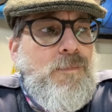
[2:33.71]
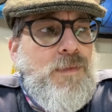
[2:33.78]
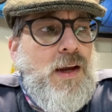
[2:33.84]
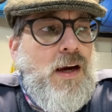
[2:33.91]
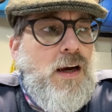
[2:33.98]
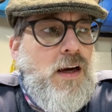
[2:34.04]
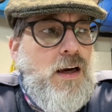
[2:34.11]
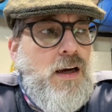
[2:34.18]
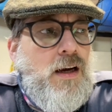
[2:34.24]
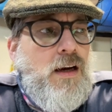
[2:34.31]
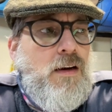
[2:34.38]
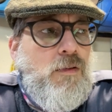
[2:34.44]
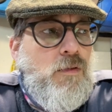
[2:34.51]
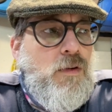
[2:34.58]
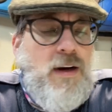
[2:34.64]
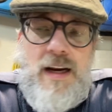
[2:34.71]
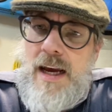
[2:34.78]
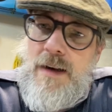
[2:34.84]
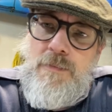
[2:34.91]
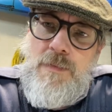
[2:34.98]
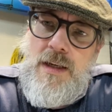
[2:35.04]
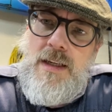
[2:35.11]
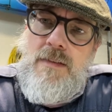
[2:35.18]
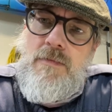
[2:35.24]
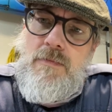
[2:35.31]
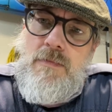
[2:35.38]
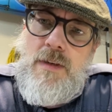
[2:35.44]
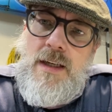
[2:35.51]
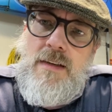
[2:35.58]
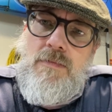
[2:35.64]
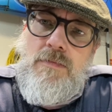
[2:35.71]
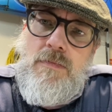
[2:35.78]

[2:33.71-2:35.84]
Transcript: had me